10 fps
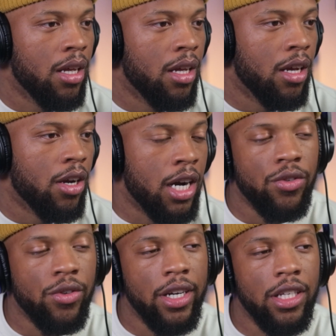
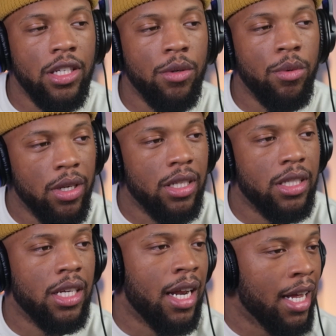contrary to what Twitter's saying,
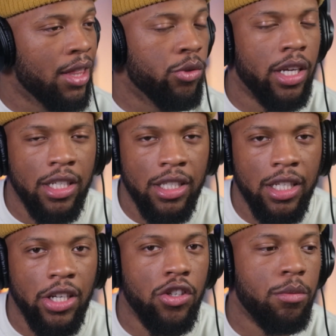I don't think it's
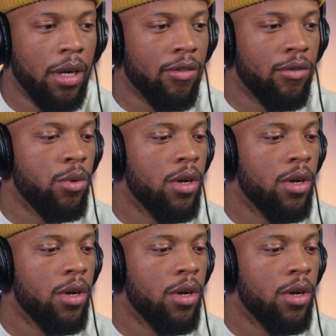disrespectful.